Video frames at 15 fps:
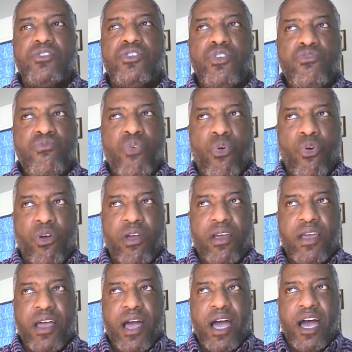do
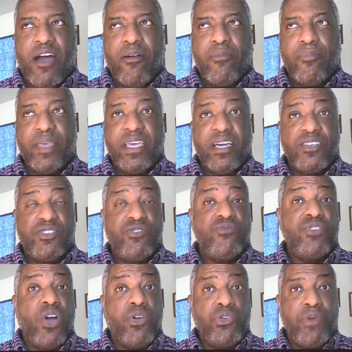more because
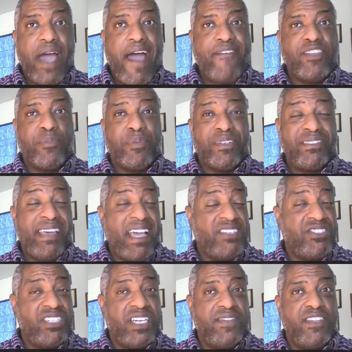you have the
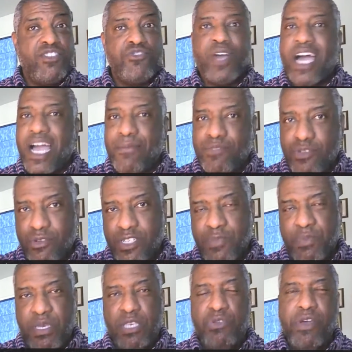protection of the tribe, so to
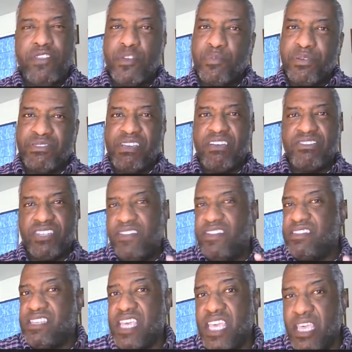speak. You have the protection of
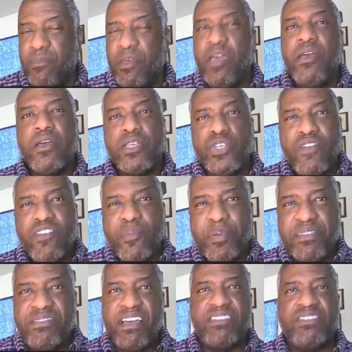the team. You have the
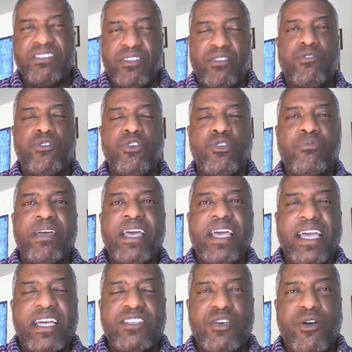protection of the group.
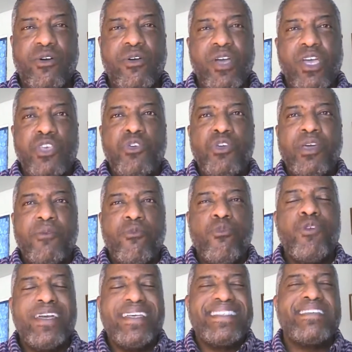And so you
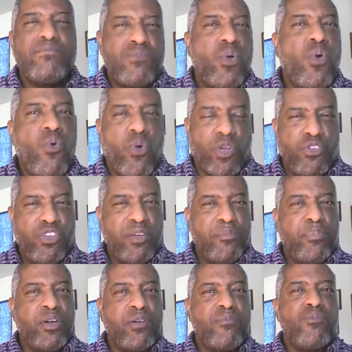can risk more. You
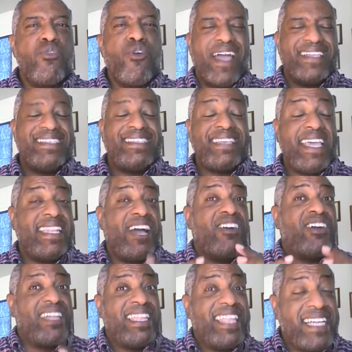can put more at stake.
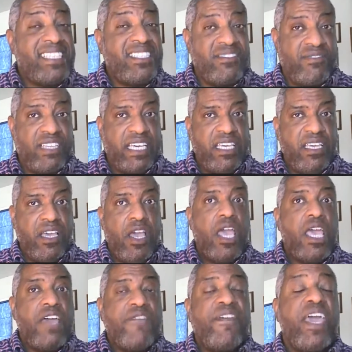Now, collectively,
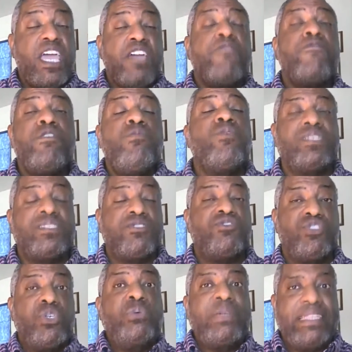if everyone is
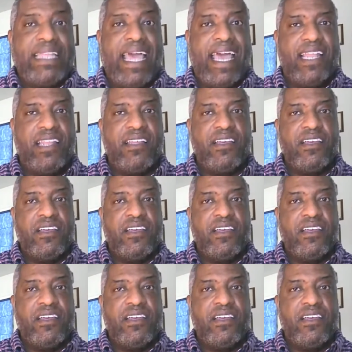doing that,